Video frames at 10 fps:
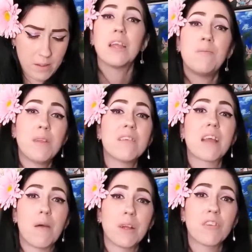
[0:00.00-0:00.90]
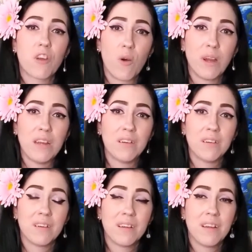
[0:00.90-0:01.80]
I keep these comics going.
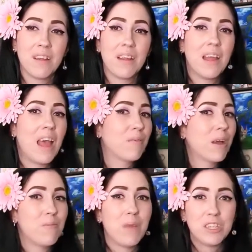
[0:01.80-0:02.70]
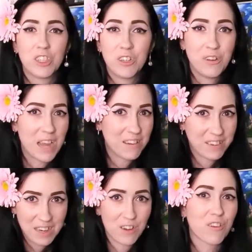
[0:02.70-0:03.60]
I'm going to make sure you guys
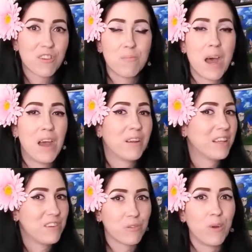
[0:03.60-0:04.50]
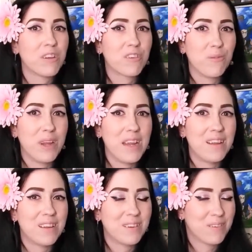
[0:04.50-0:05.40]
get your smile at least once a
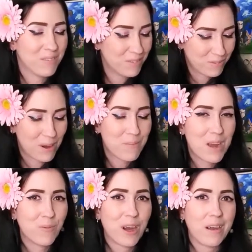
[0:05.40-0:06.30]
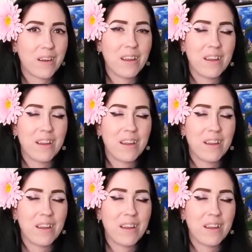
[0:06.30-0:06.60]
week from my work.